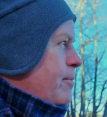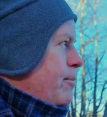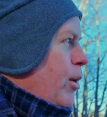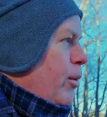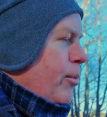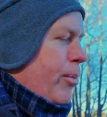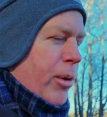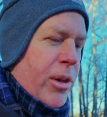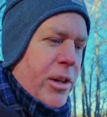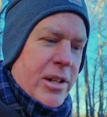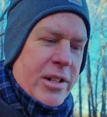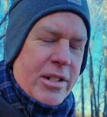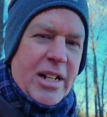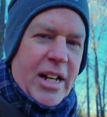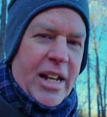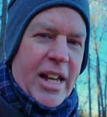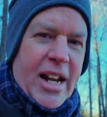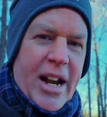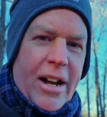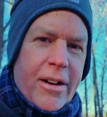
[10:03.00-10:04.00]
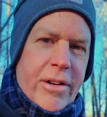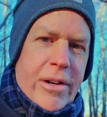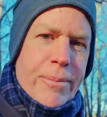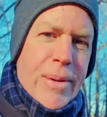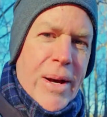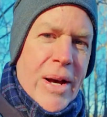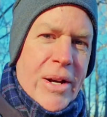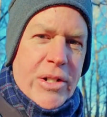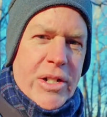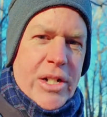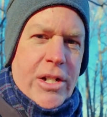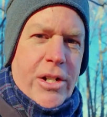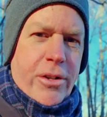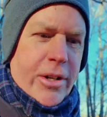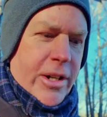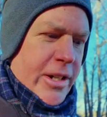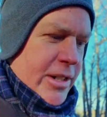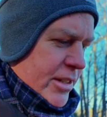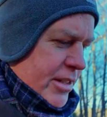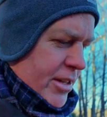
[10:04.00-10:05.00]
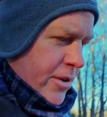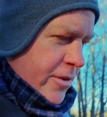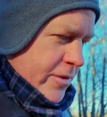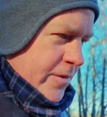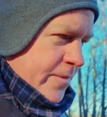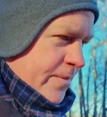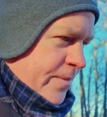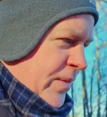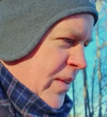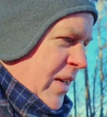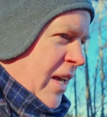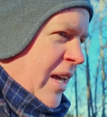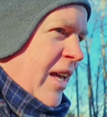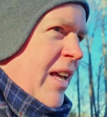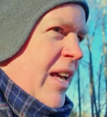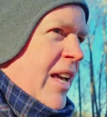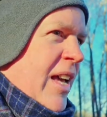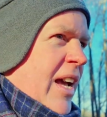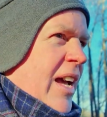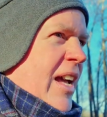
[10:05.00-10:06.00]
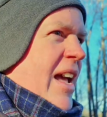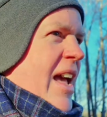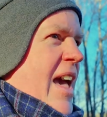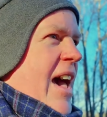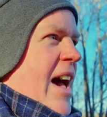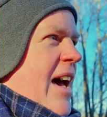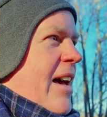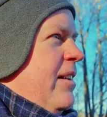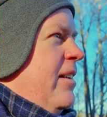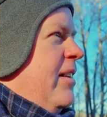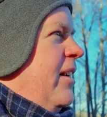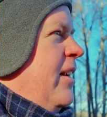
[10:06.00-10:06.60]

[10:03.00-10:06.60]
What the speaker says: mobile to get out and about to do it. So, yeah.